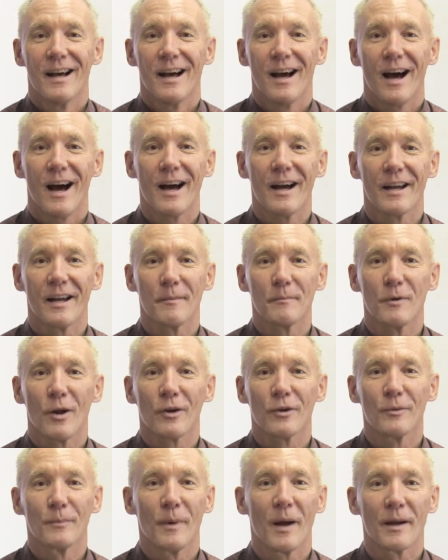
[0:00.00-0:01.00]
Hi, I'm
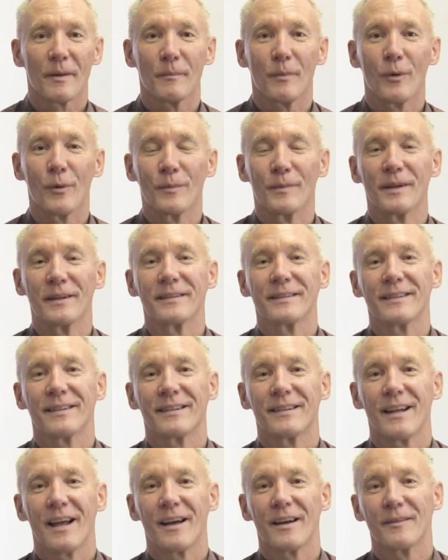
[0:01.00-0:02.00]
Dr. Mike Bowman,
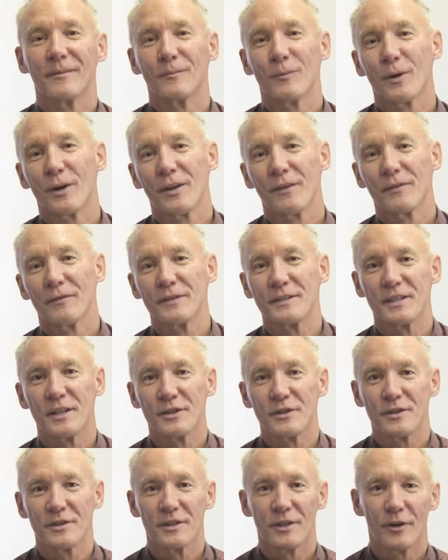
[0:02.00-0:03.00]
one of the
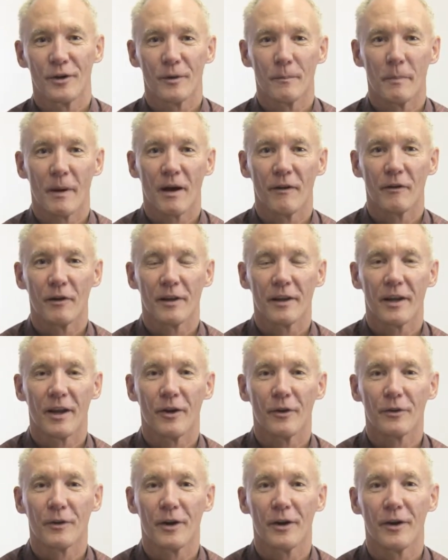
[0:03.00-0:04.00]
physicians here at Powell Valley
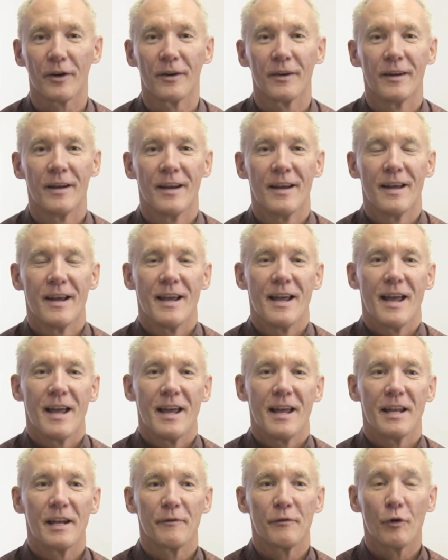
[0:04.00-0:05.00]
Healthcare.
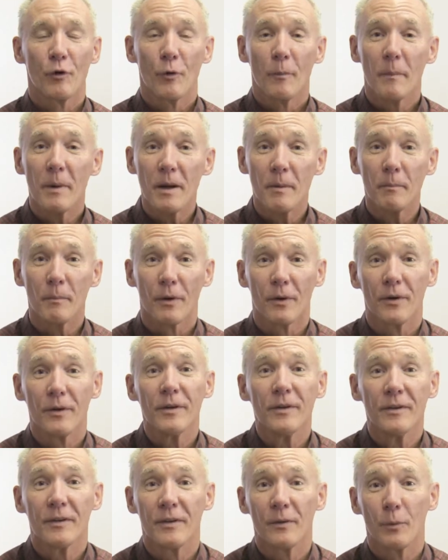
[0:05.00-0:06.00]
And if you
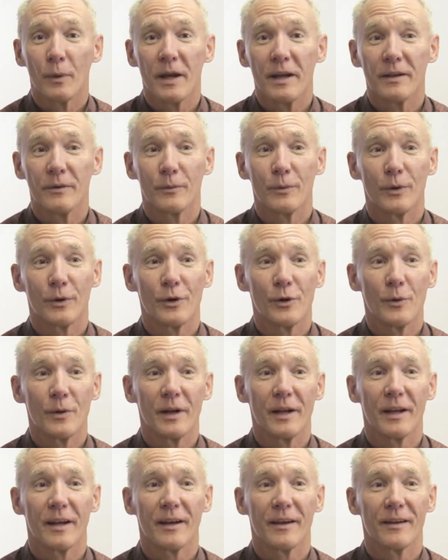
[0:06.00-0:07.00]
remember, we
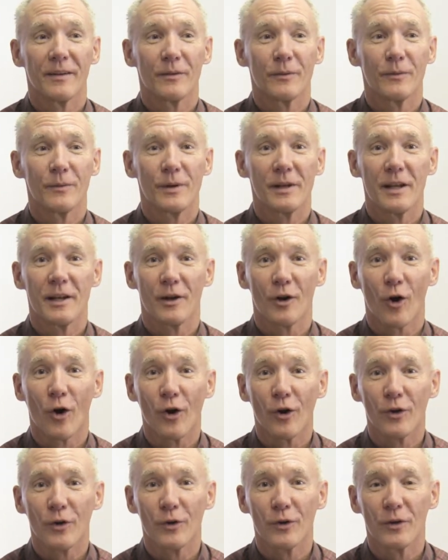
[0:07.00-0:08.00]
did an
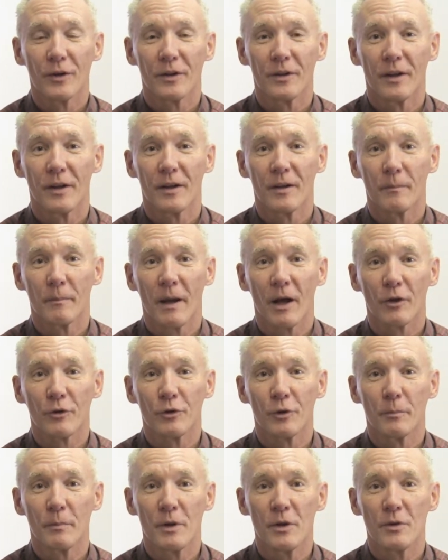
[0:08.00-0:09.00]
article in the Powell
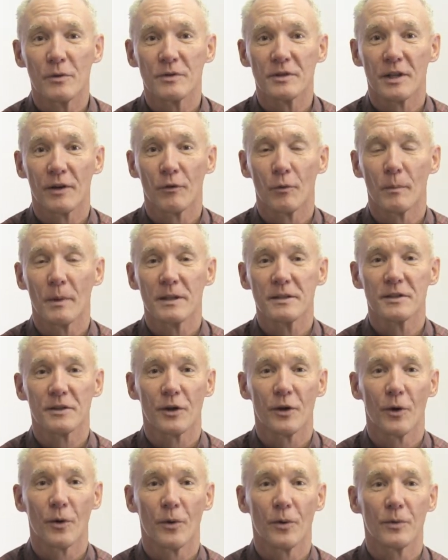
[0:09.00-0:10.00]
Tribune several months
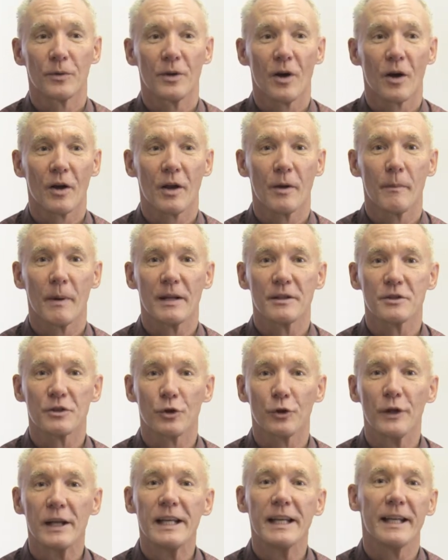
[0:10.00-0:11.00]
ago talking about
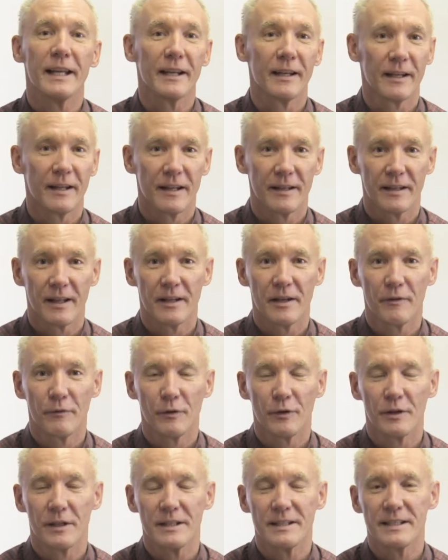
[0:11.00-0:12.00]
screening and the
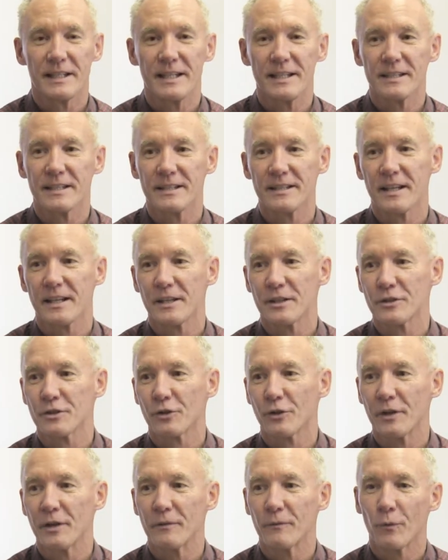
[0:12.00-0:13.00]
different diseases that you
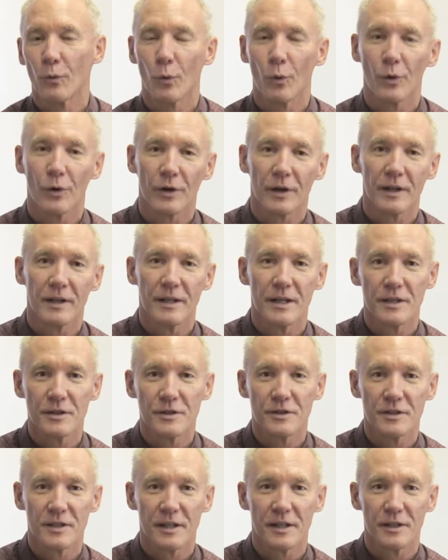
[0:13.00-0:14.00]
screen for or
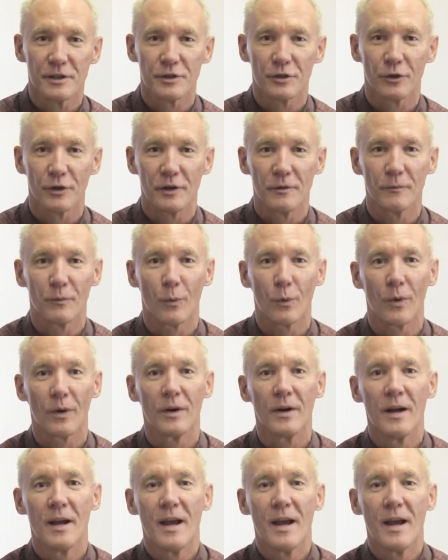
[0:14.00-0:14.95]
conditions that you screen for.